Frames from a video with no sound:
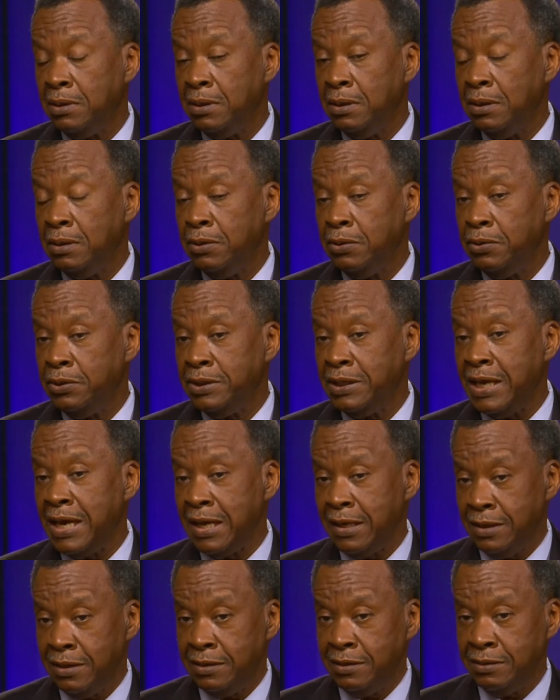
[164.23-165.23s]

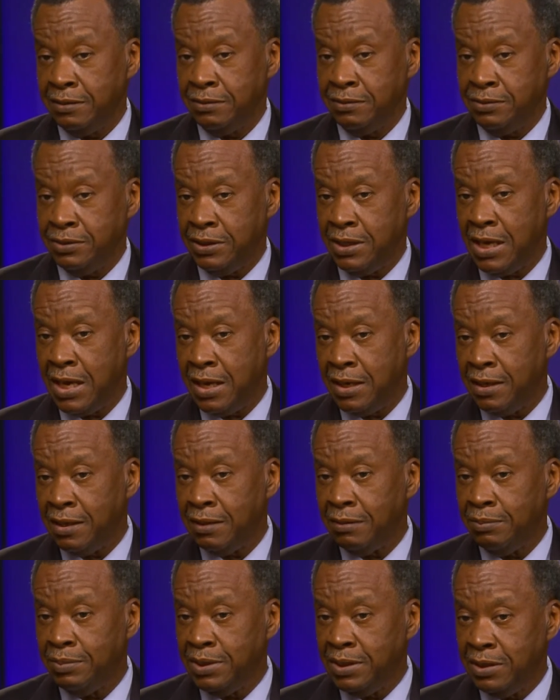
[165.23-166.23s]
Louisiana,
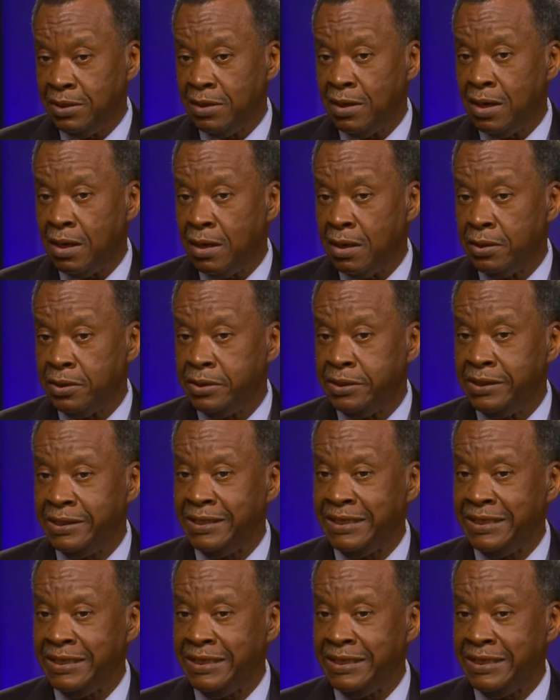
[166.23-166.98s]
Gilbert,